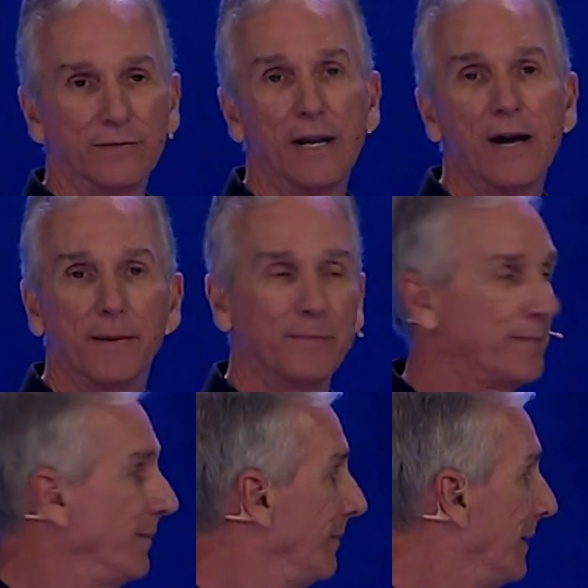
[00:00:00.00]
of God.
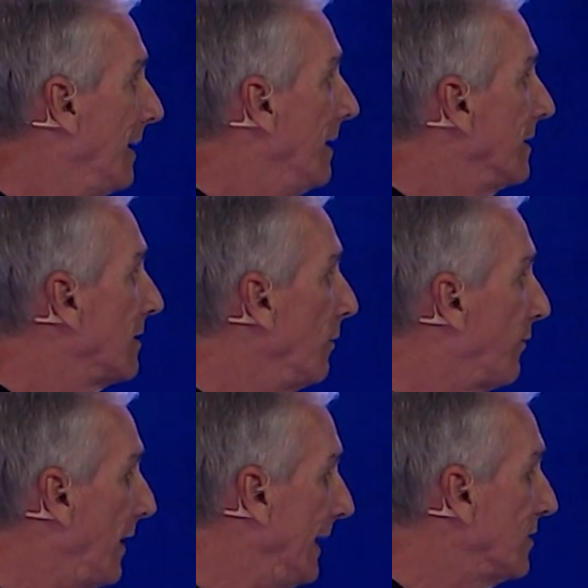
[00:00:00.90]
So
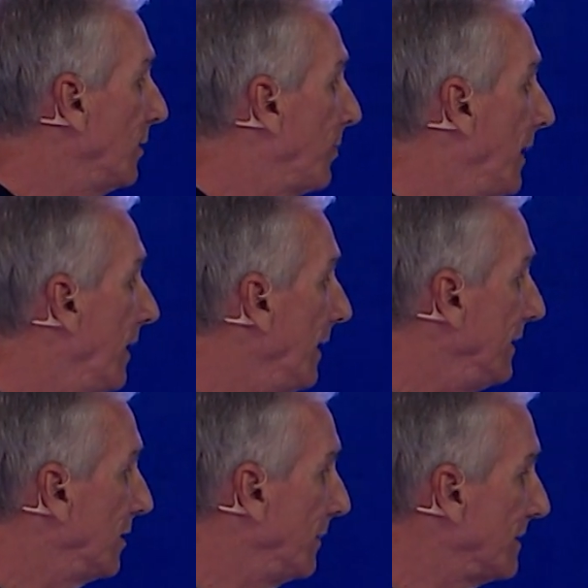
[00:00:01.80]
for answer prayer
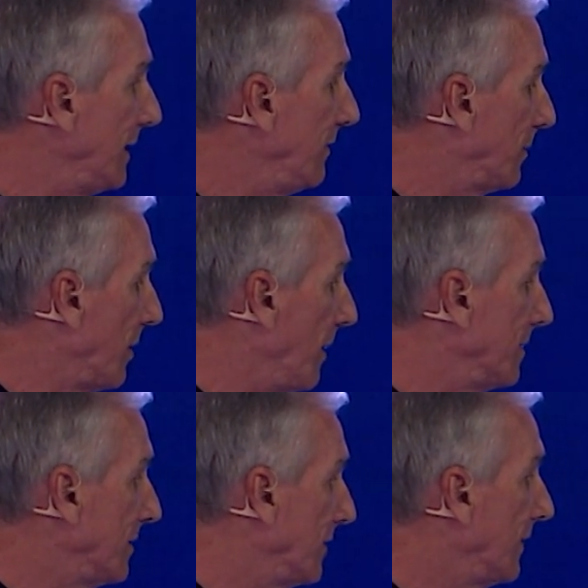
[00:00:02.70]
and to receive the
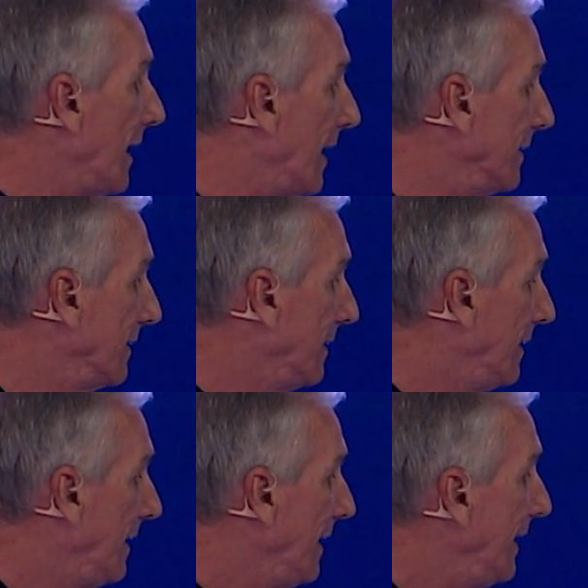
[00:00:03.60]
promises of God.
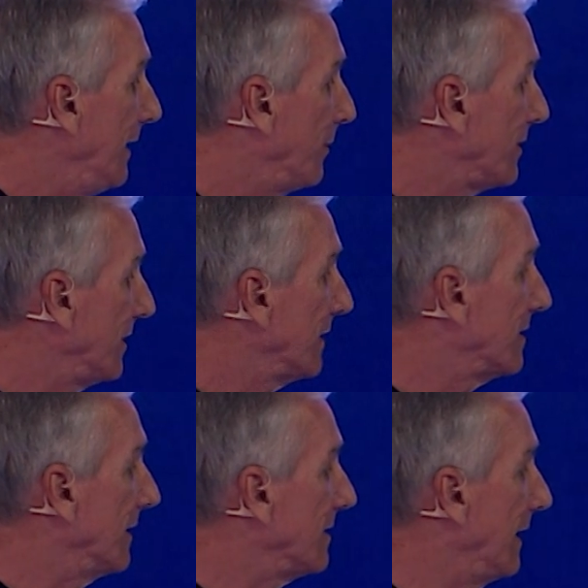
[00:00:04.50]
Hebrews 6
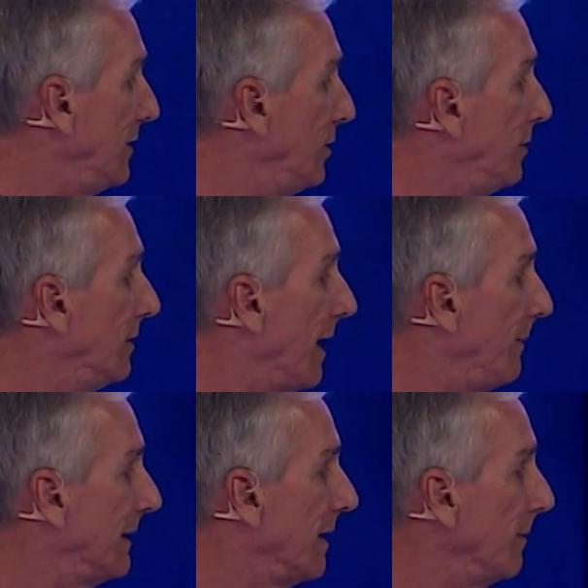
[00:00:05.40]
says that you do
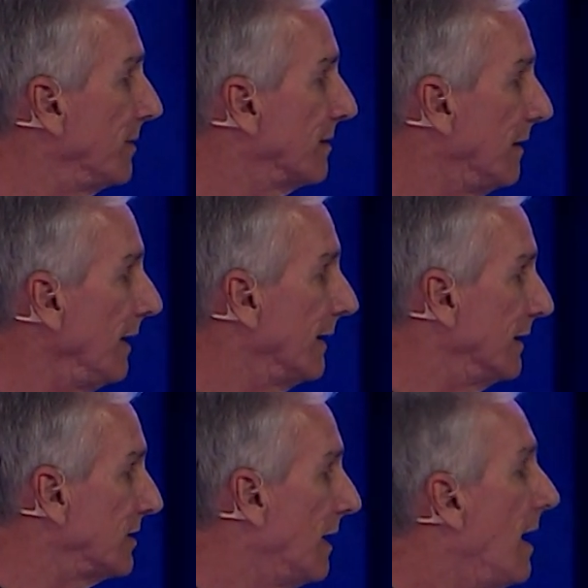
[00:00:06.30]
not become
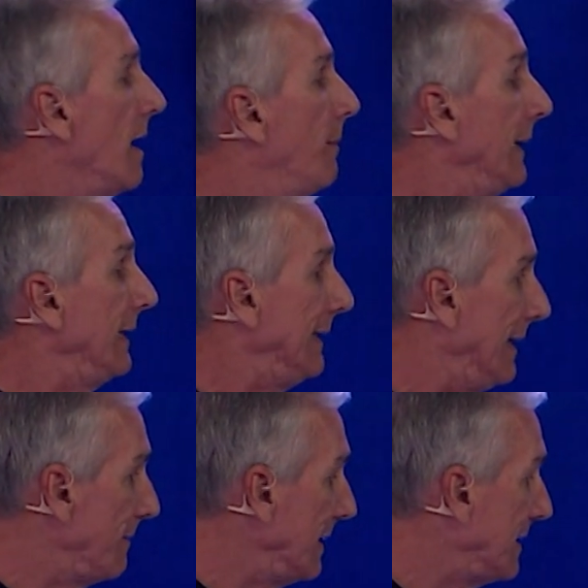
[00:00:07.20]
sluggish, but
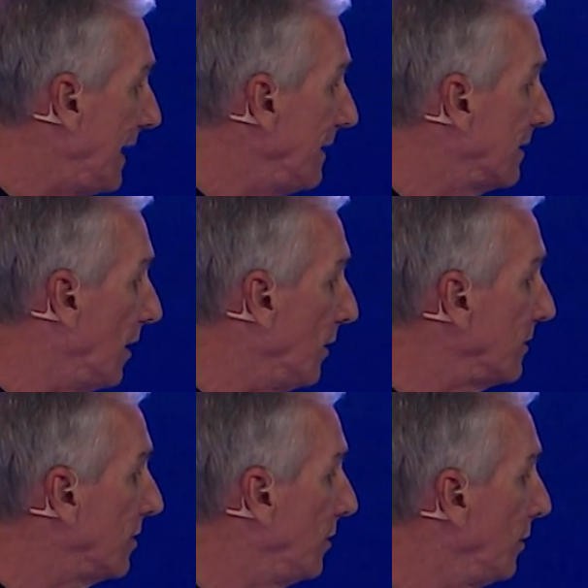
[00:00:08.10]
imitate
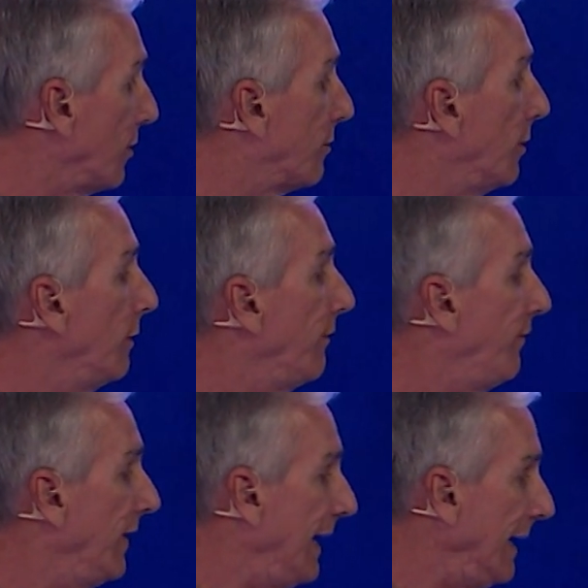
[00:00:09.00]
those who through
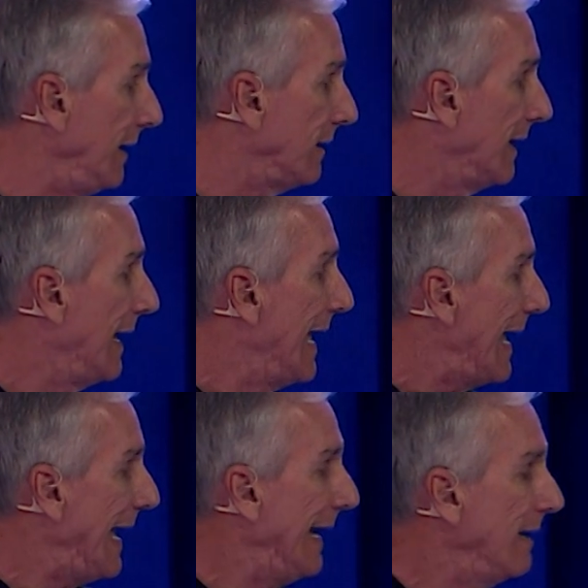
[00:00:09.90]
faith
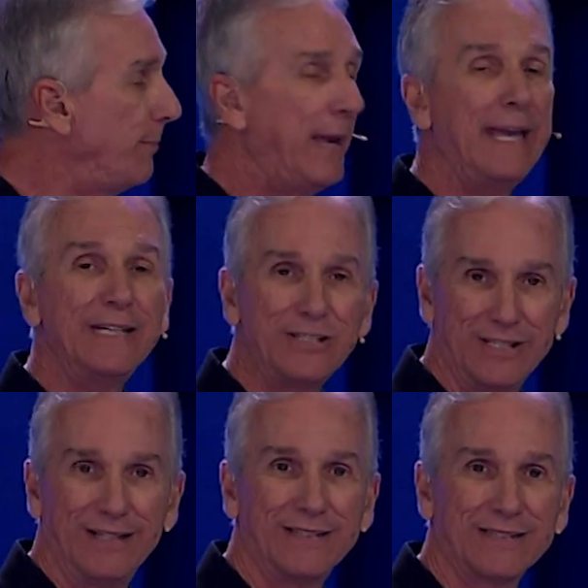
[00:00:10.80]
and
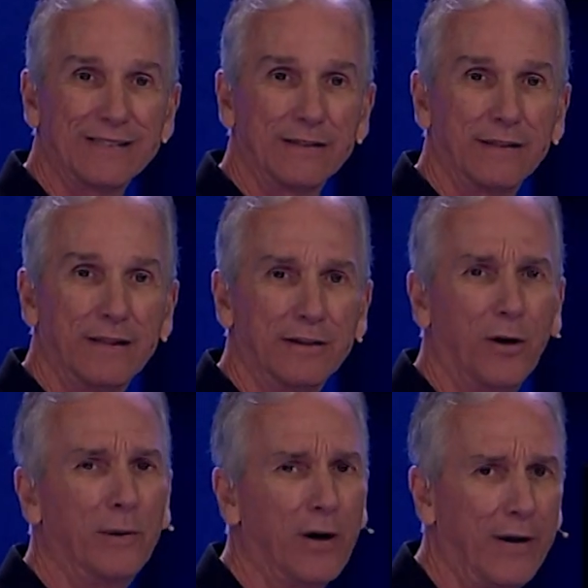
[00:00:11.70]
patience,
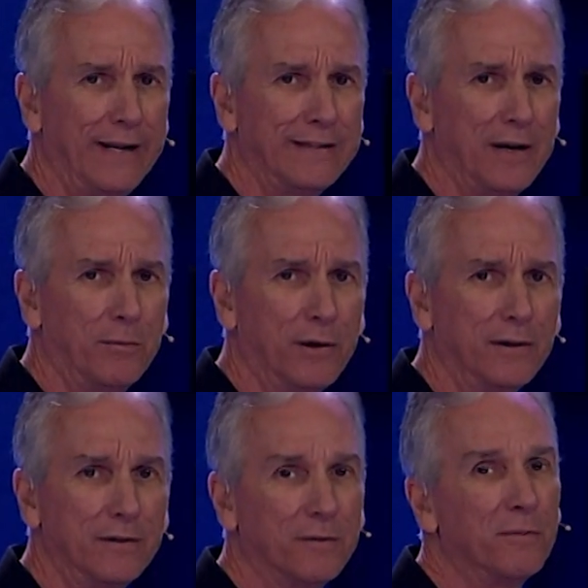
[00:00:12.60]
though we all hate that
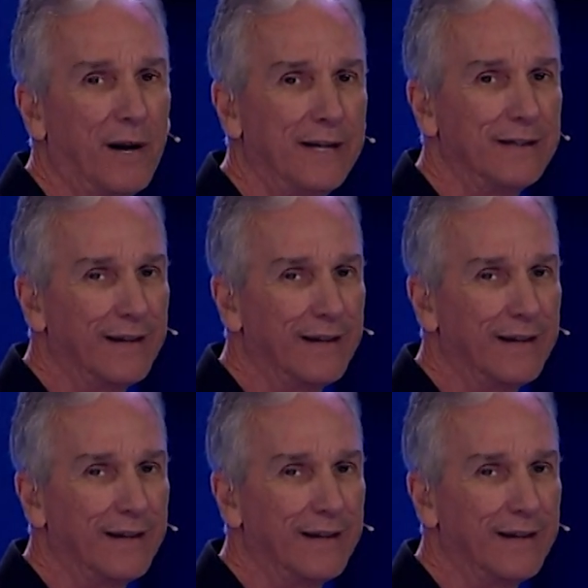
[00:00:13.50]
word, right?